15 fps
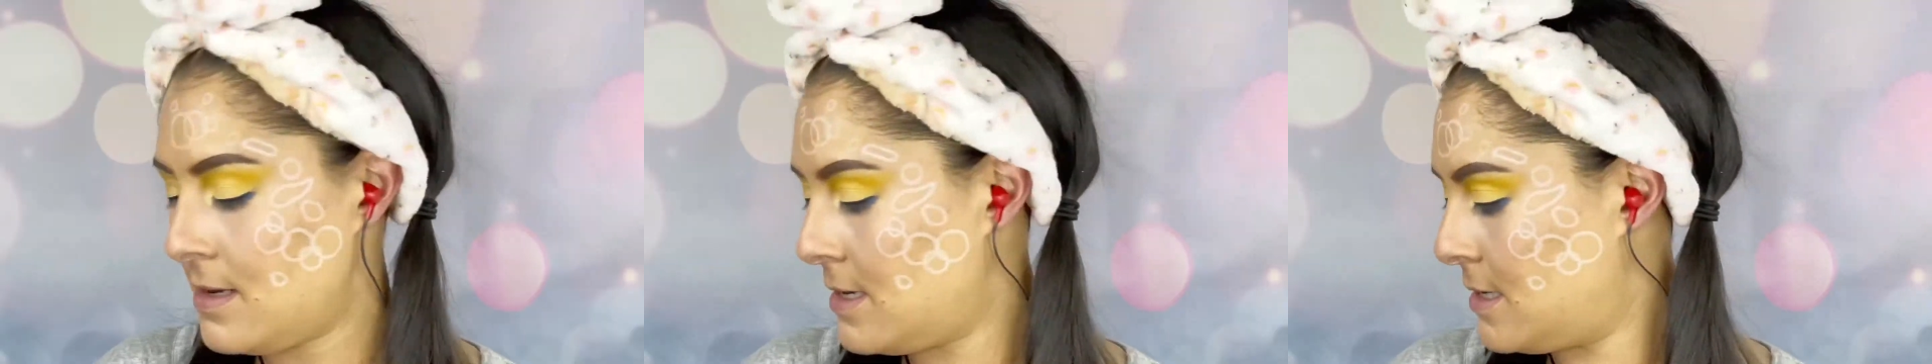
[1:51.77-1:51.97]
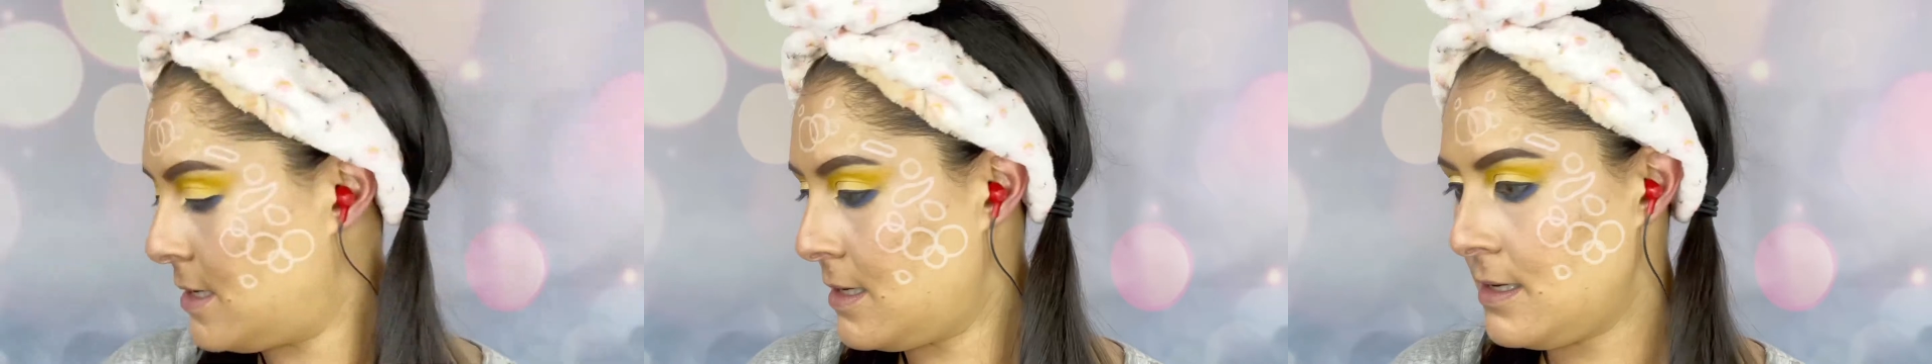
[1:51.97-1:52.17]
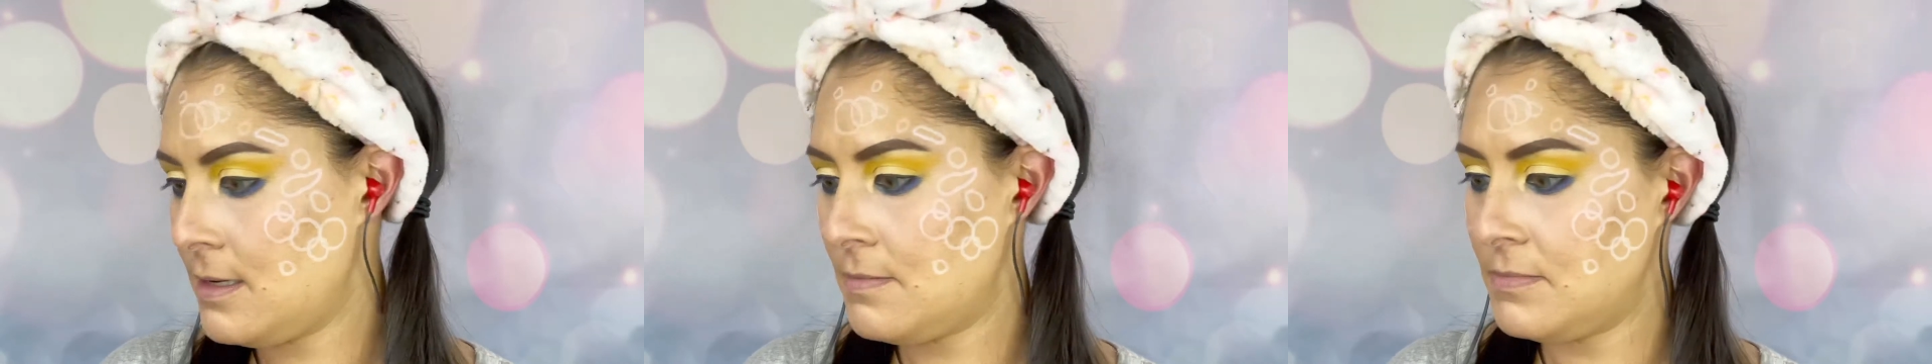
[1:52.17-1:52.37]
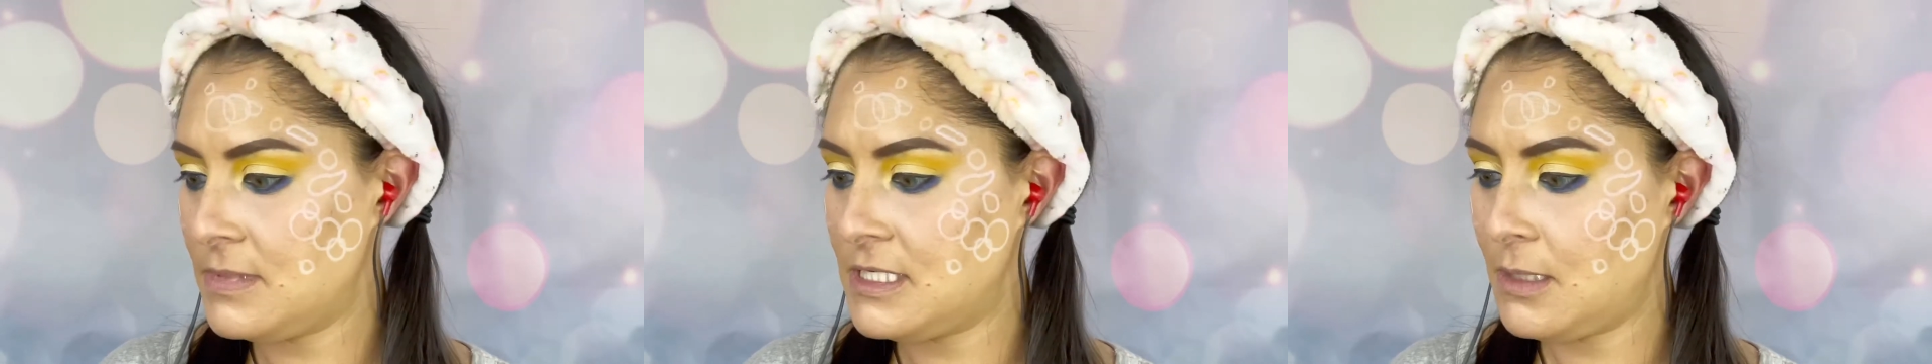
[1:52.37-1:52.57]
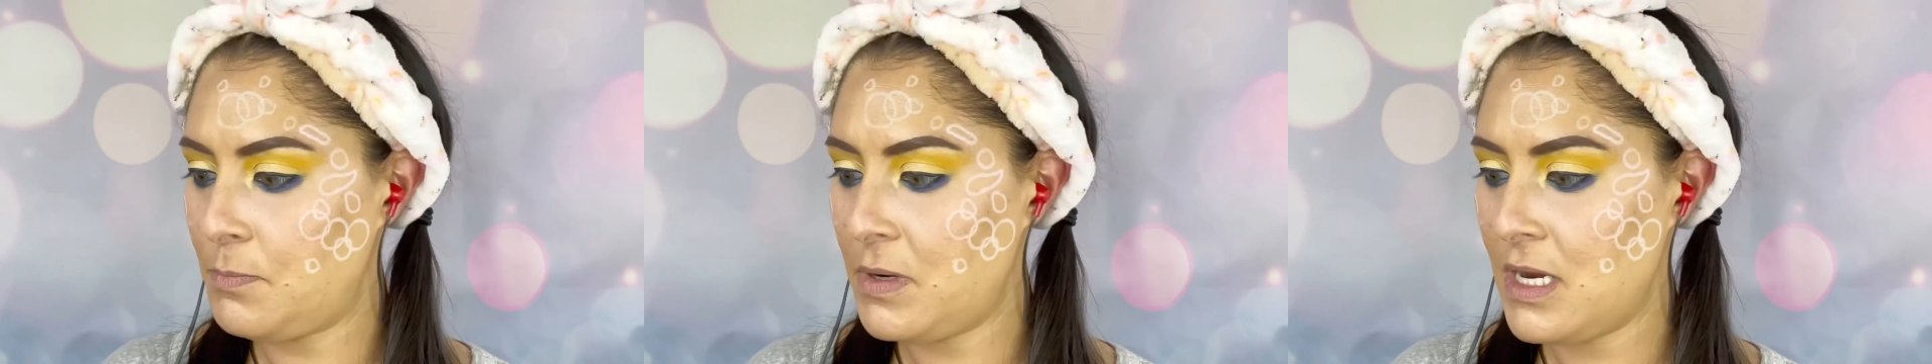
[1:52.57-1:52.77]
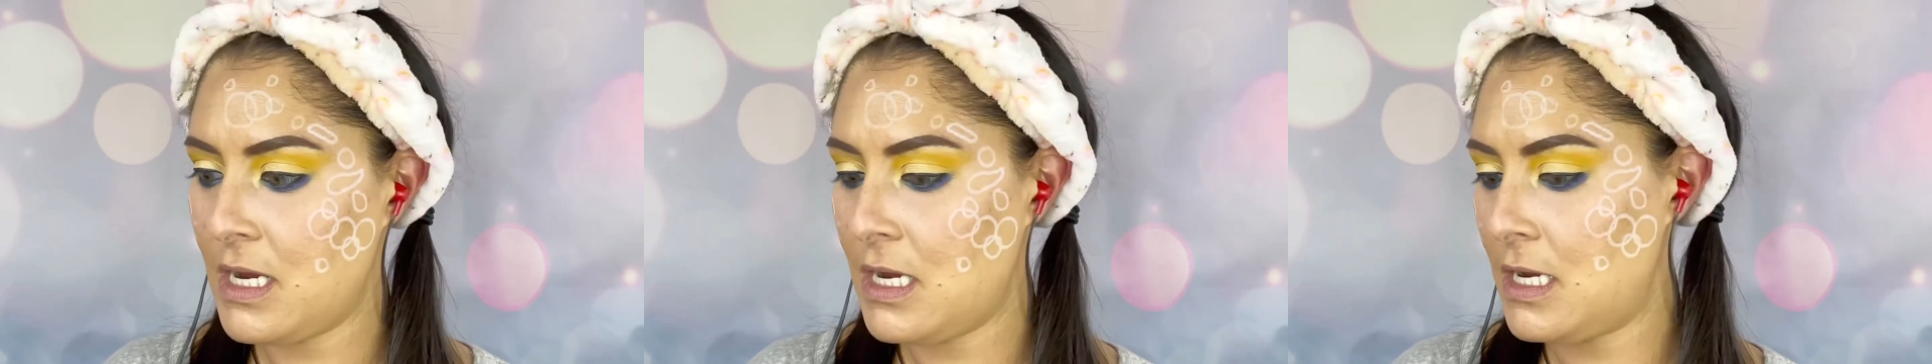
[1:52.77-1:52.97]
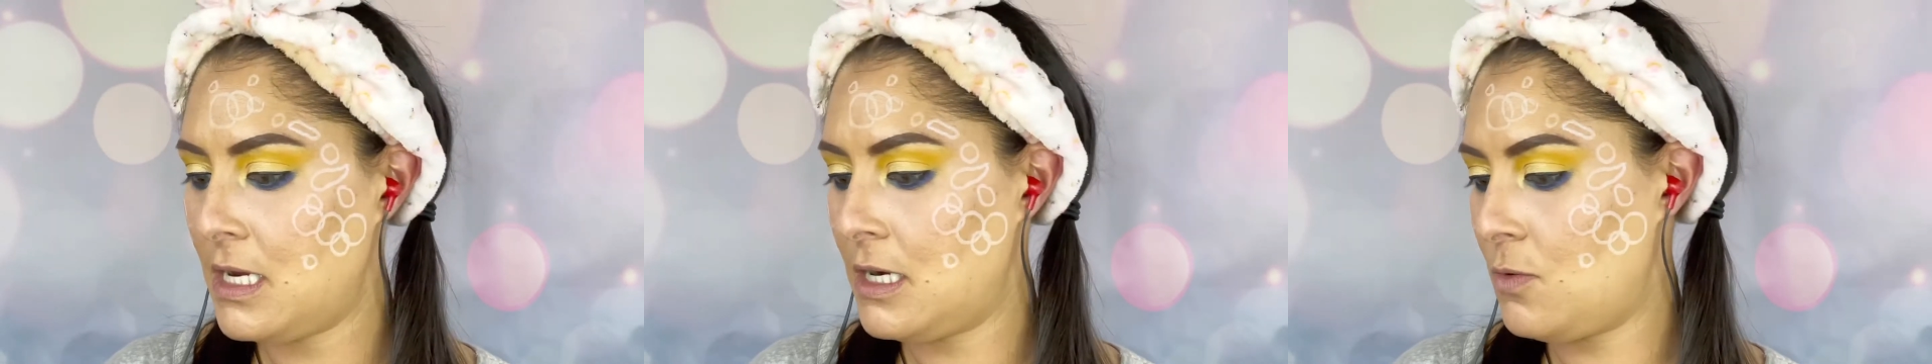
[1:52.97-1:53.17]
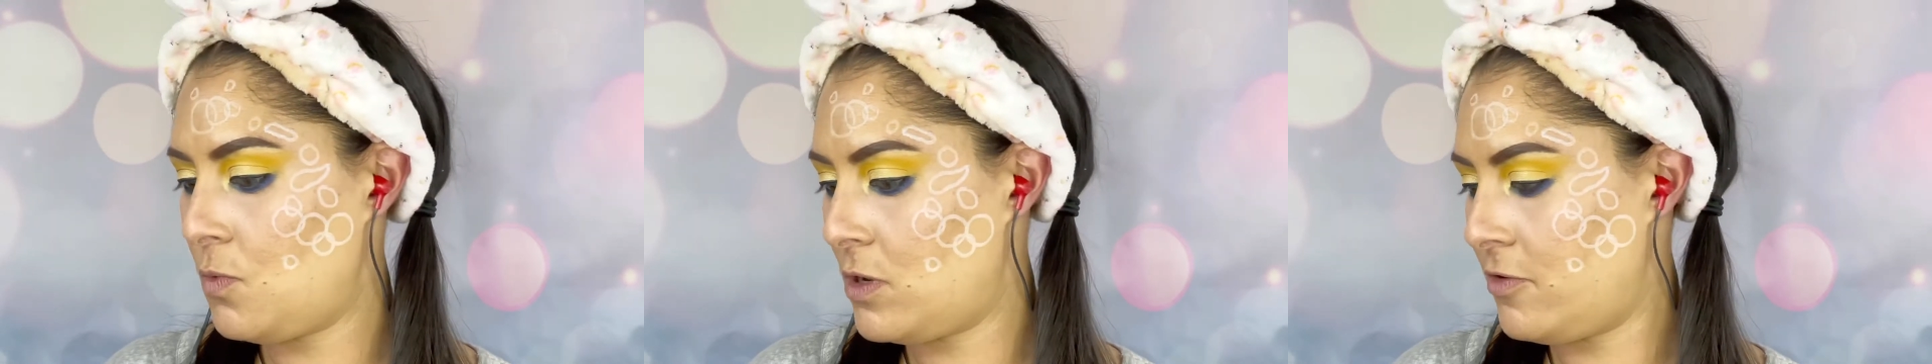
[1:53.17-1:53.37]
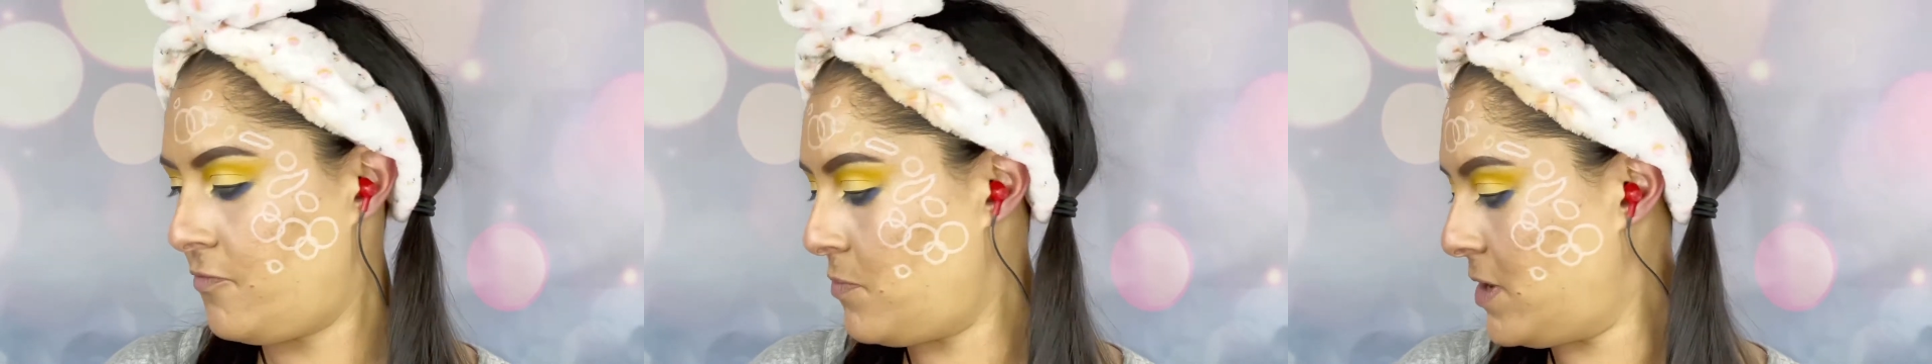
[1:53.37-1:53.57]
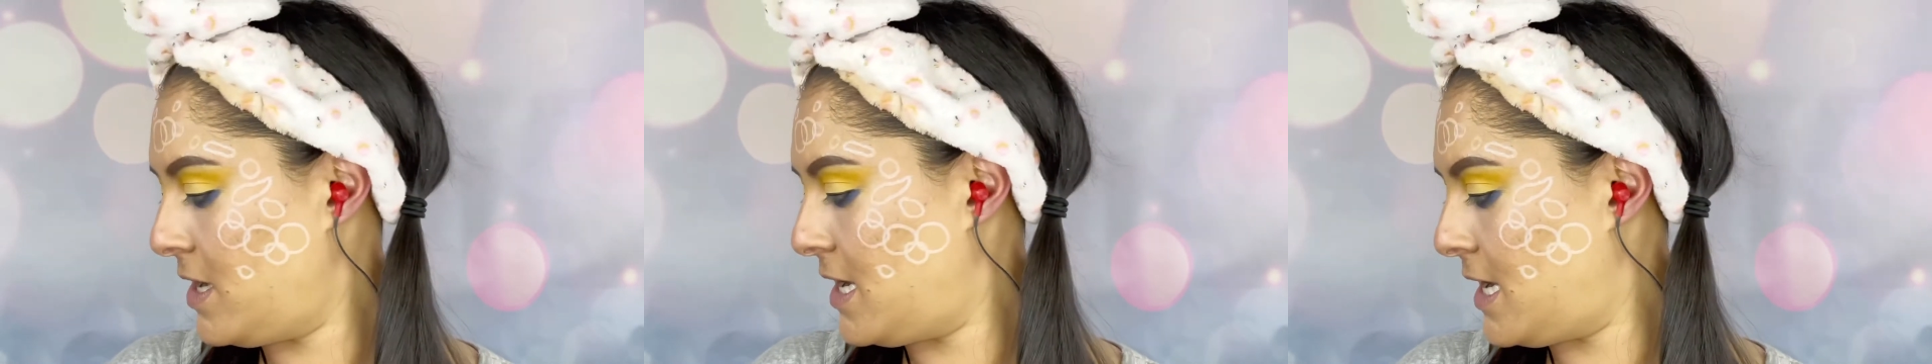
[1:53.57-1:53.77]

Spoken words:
I am dipping in one of my